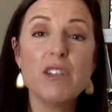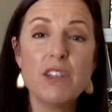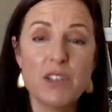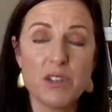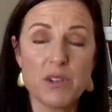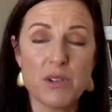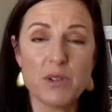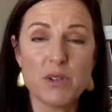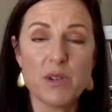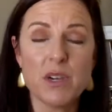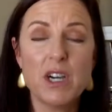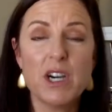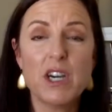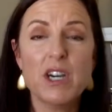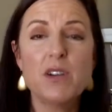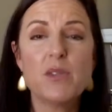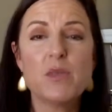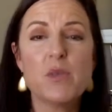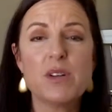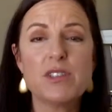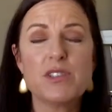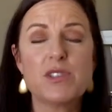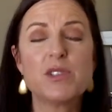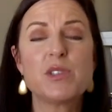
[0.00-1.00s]
you, who
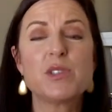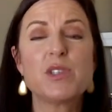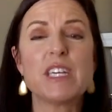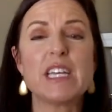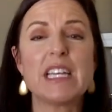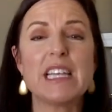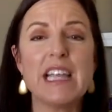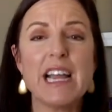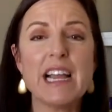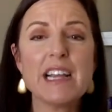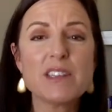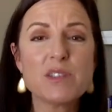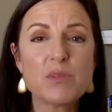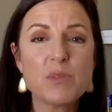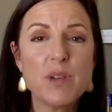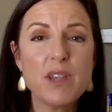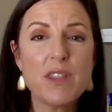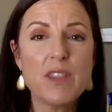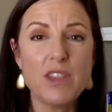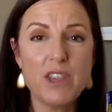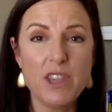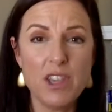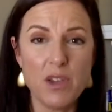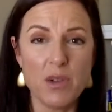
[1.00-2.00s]
wants to connect
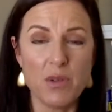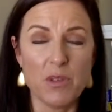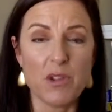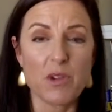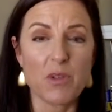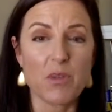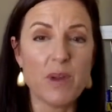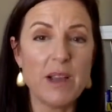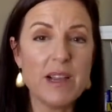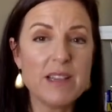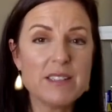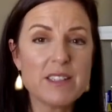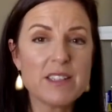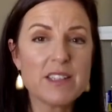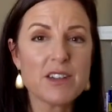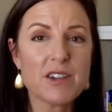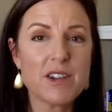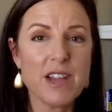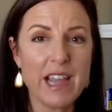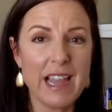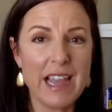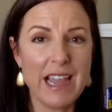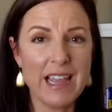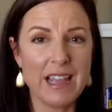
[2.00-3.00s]
with you, they're raising their
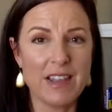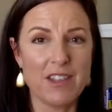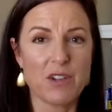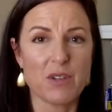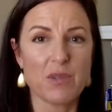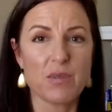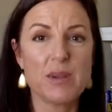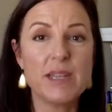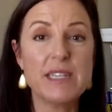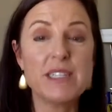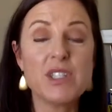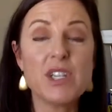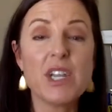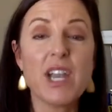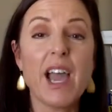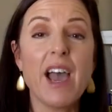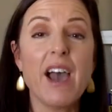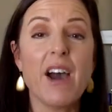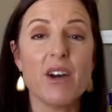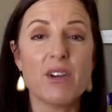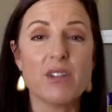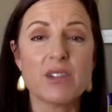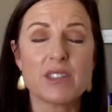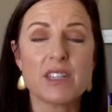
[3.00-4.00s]
hand, they're reaching
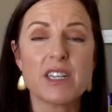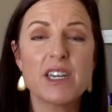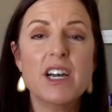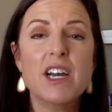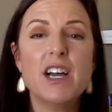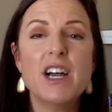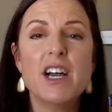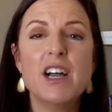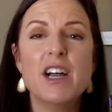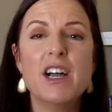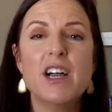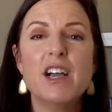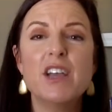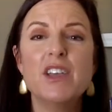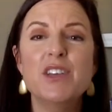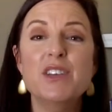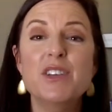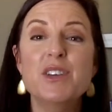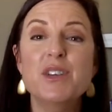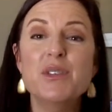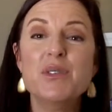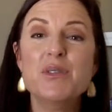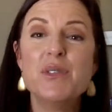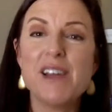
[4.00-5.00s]
out,
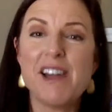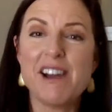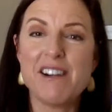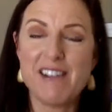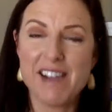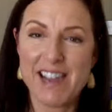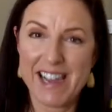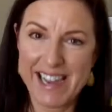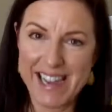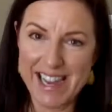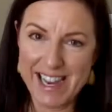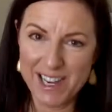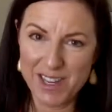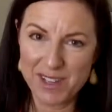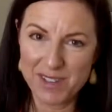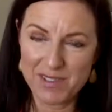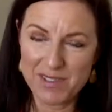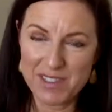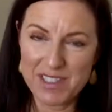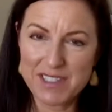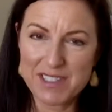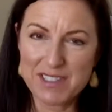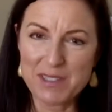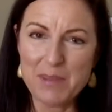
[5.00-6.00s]
you now have
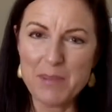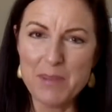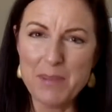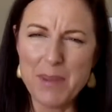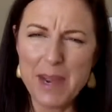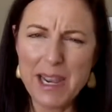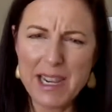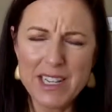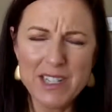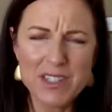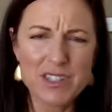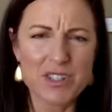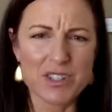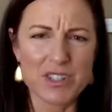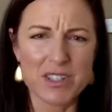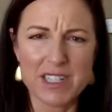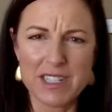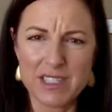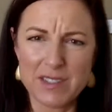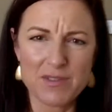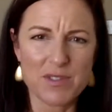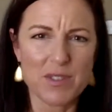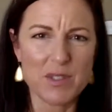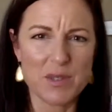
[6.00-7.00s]
some major
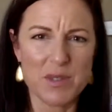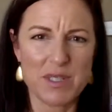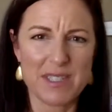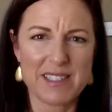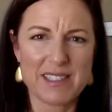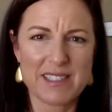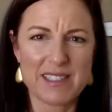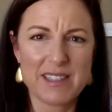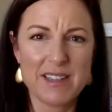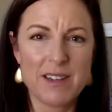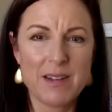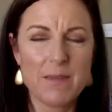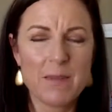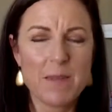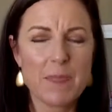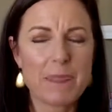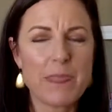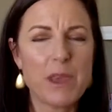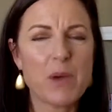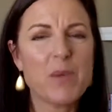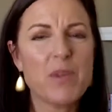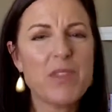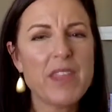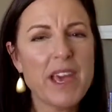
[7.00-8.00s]
influence.
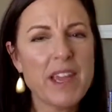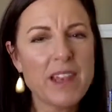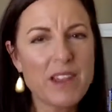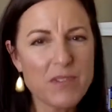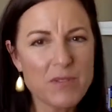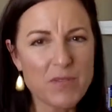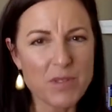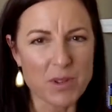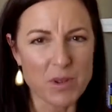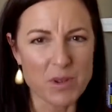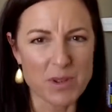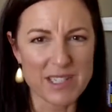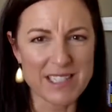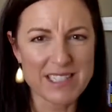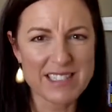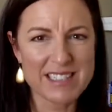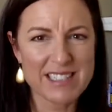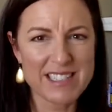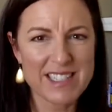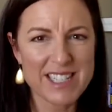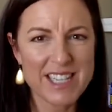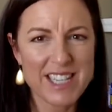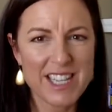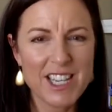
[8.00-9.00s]
And with that
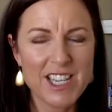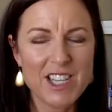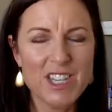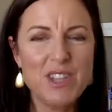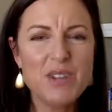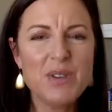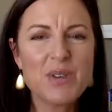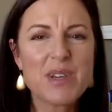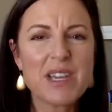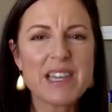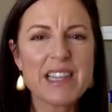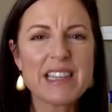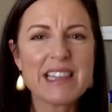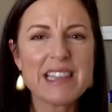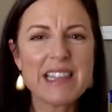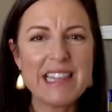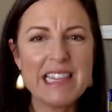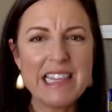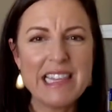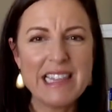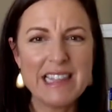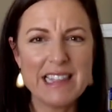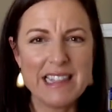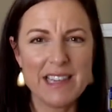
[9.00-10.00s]
influence, you can
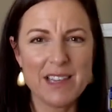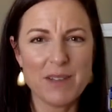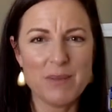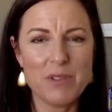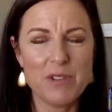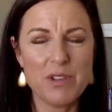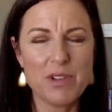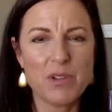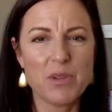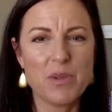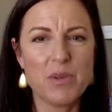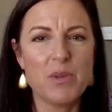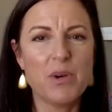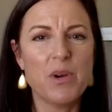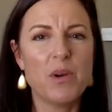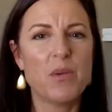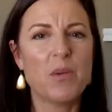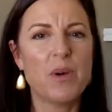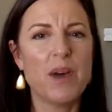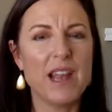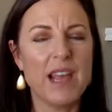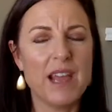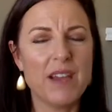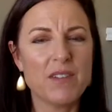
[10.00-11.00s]
lead them to
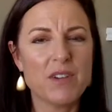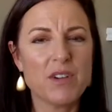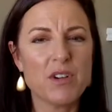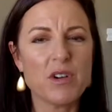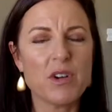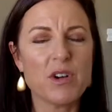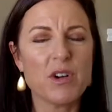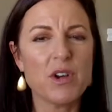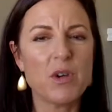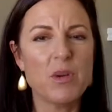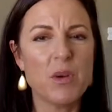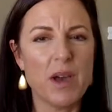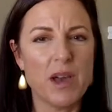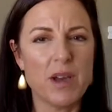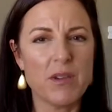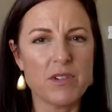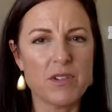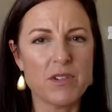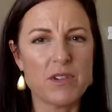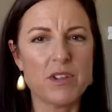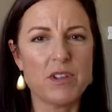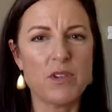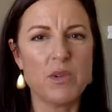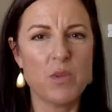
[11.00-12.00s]
whatever or
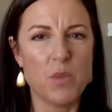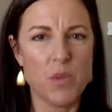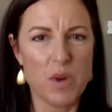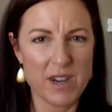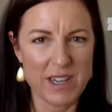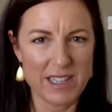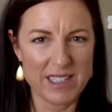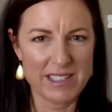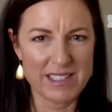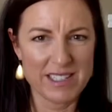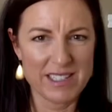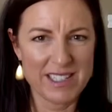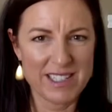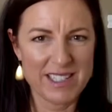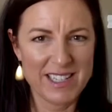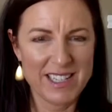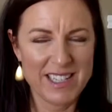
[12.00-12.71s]
whoever you want.